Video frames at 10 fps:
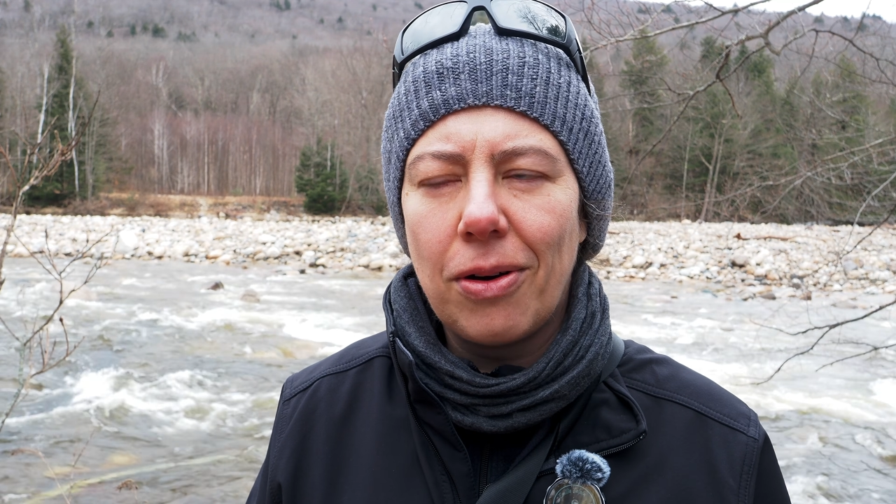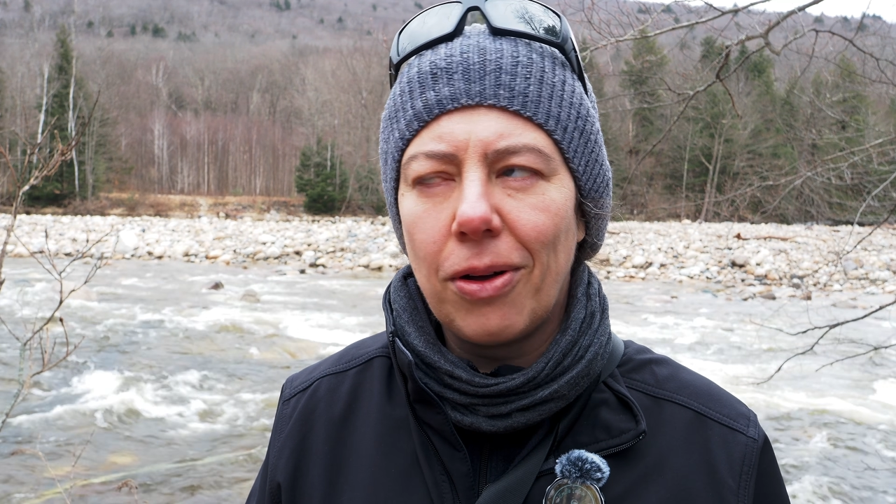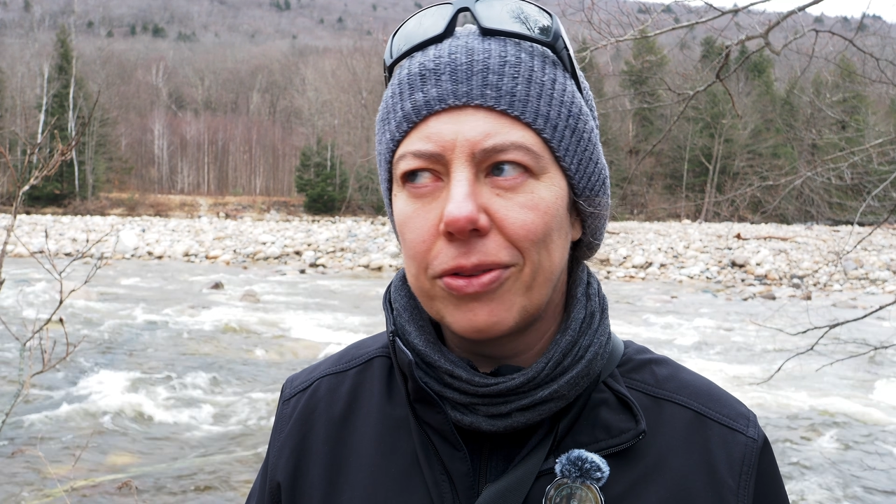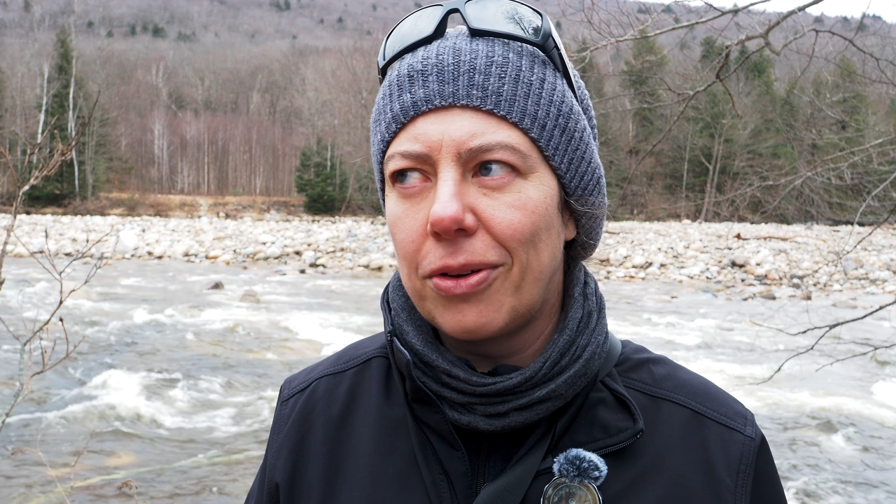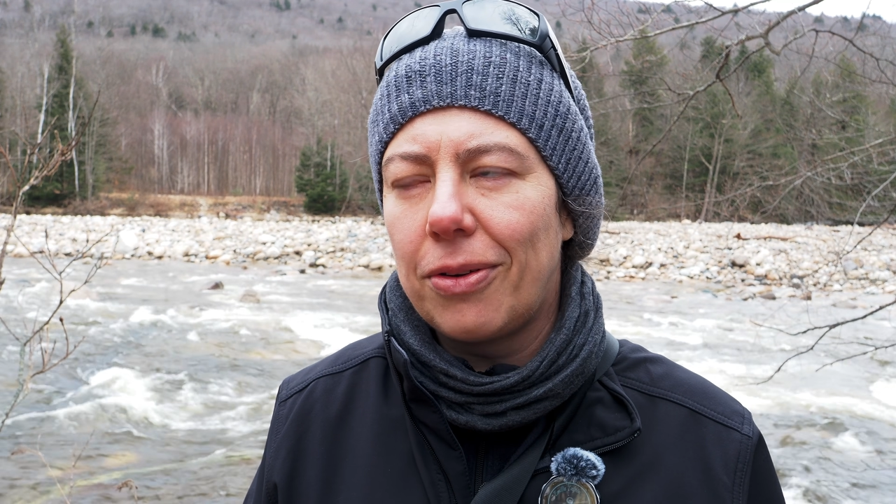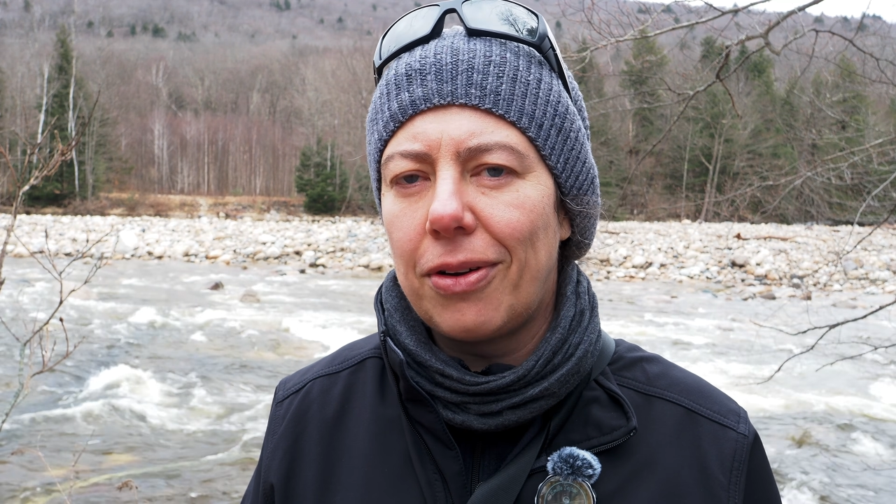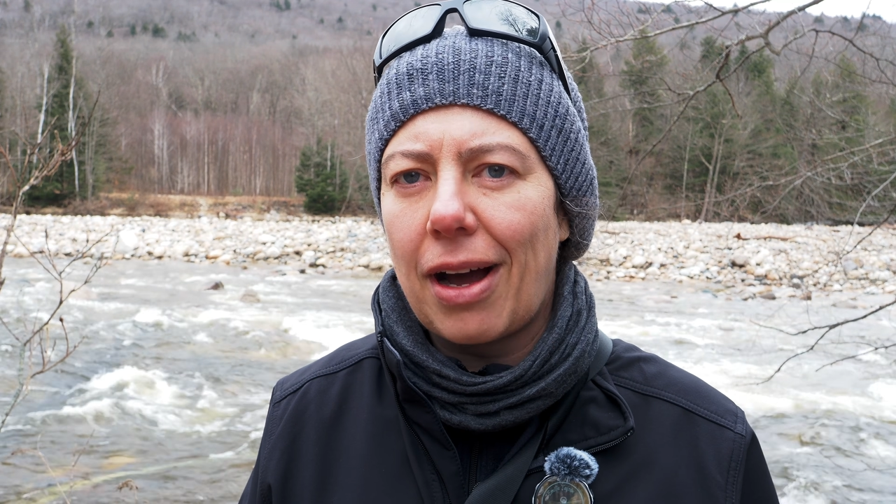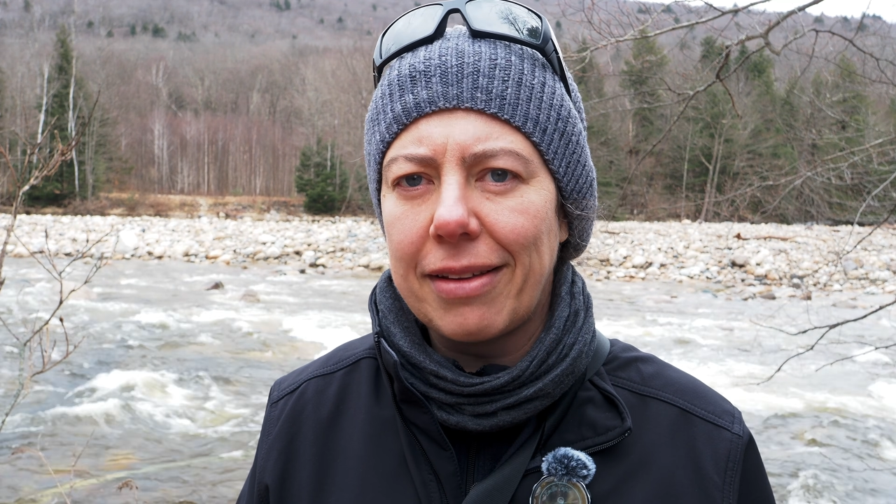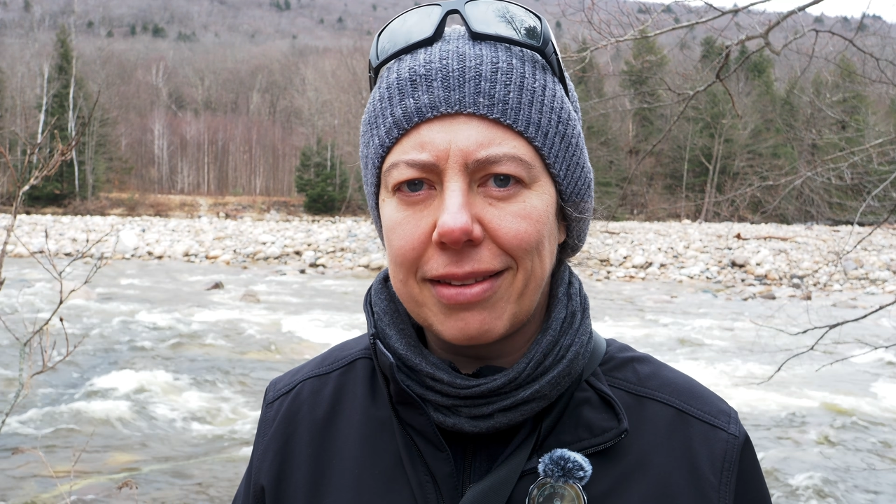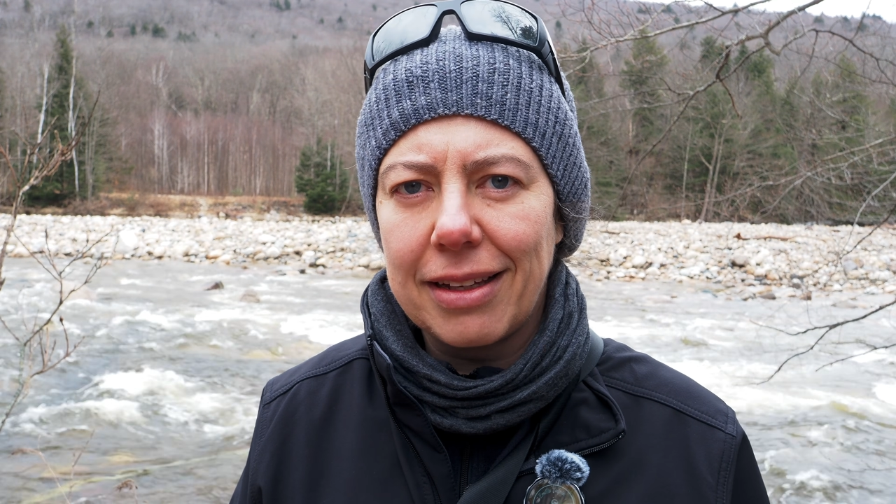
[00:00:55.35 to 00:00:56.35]
although
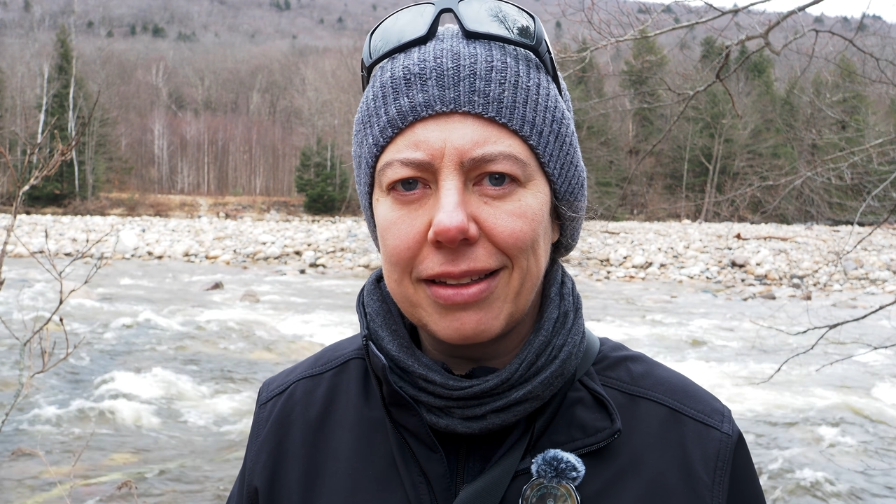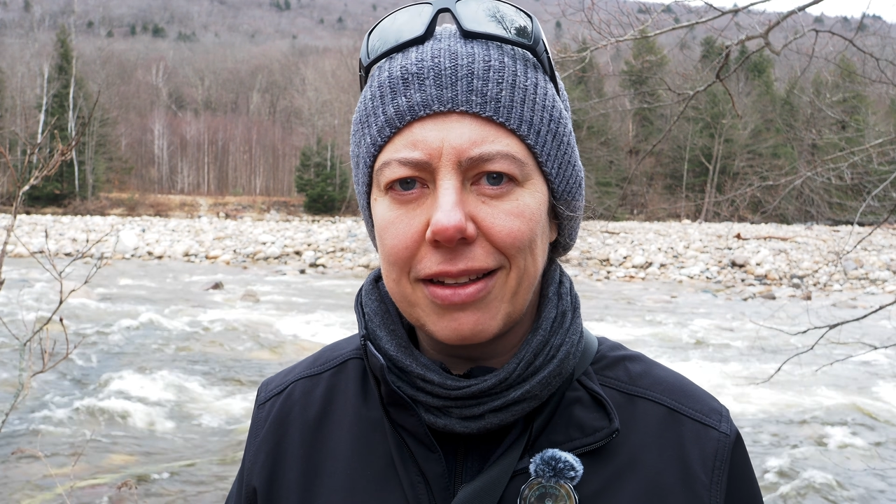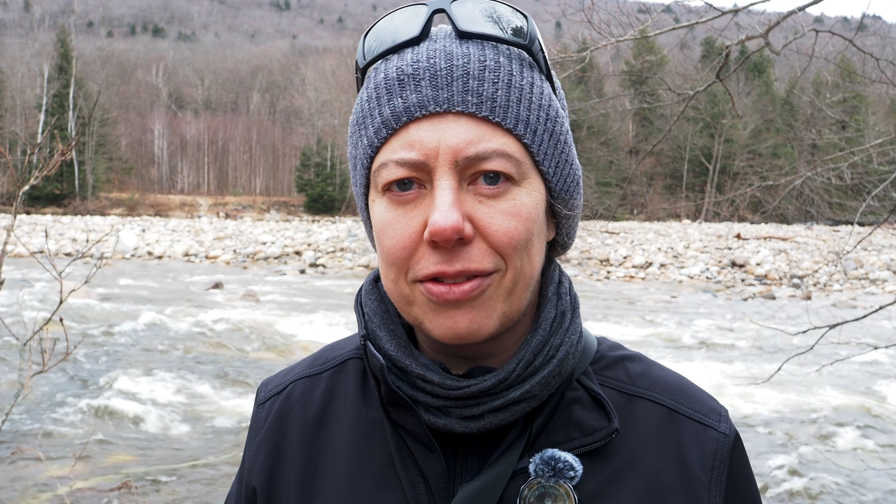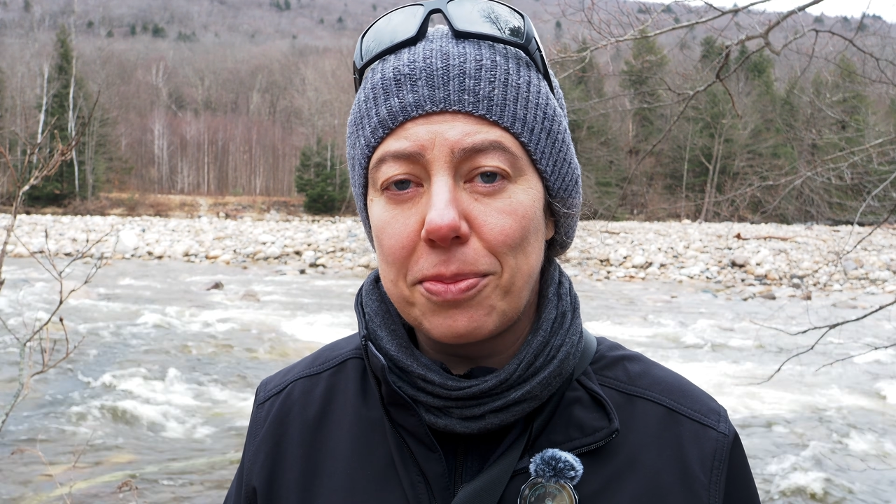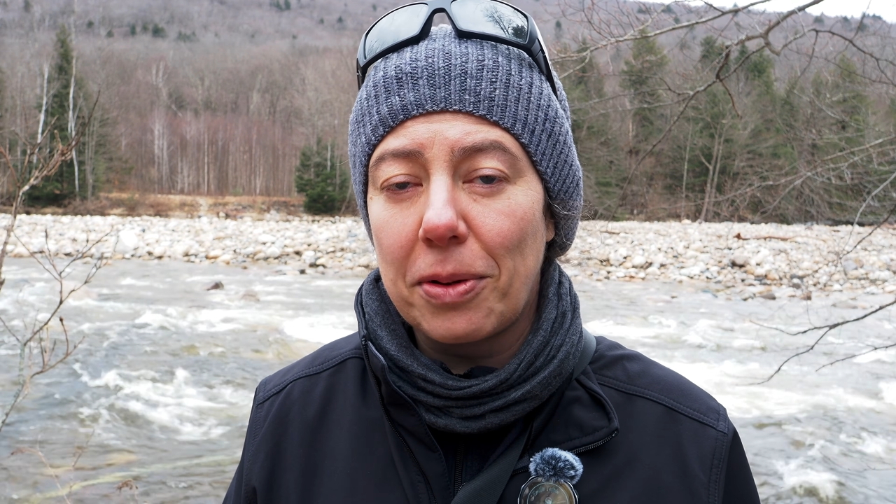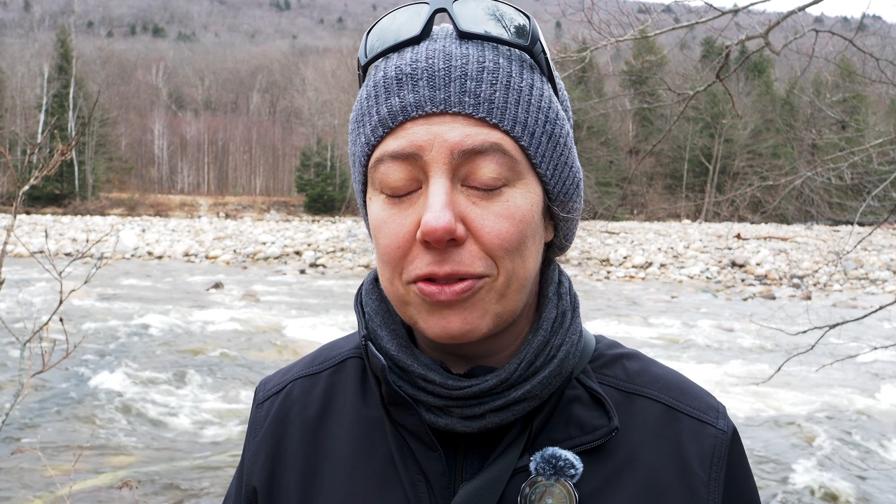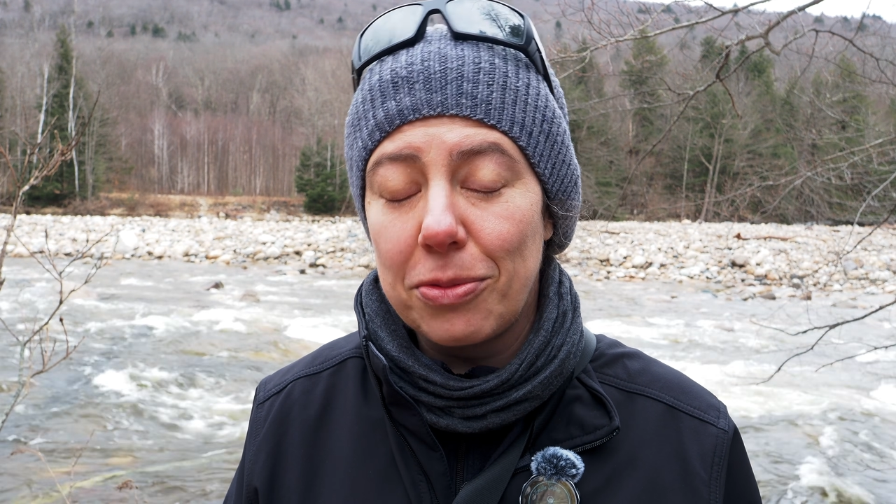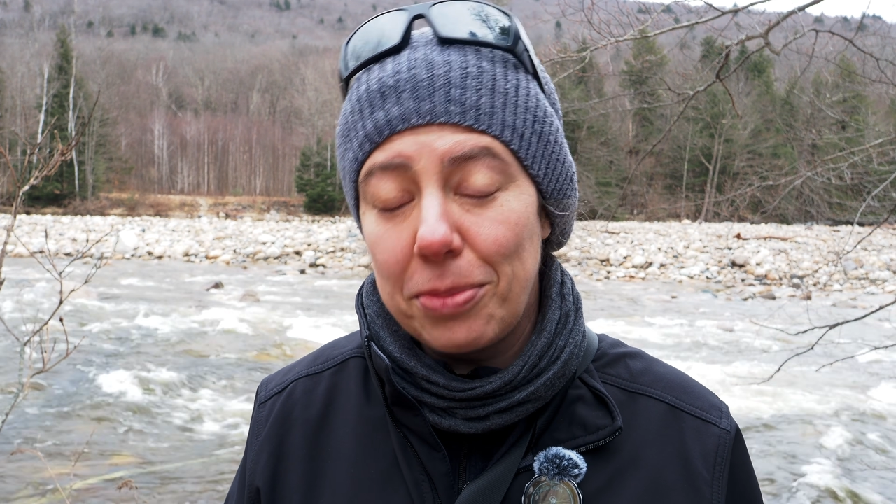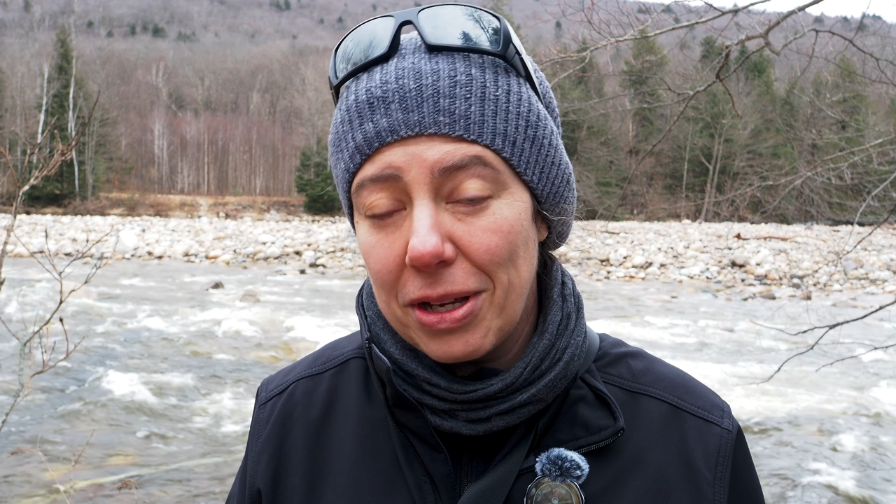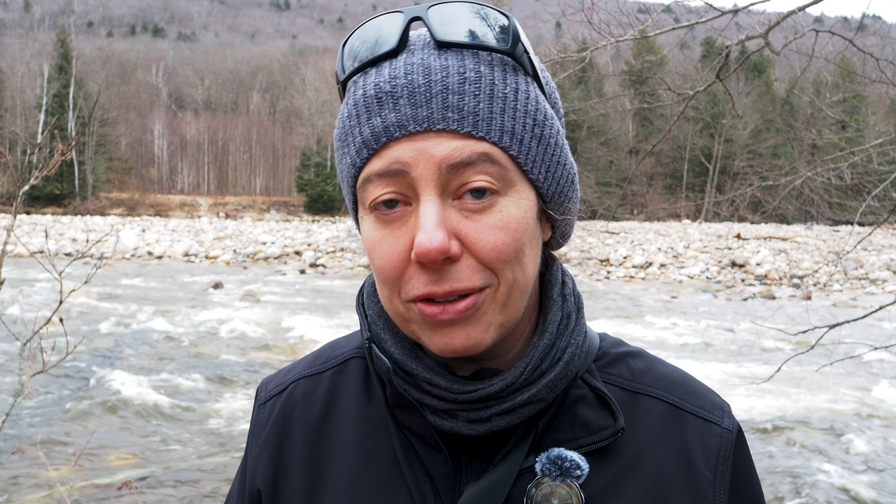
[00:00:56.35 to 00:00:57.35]
I think there's supposed to be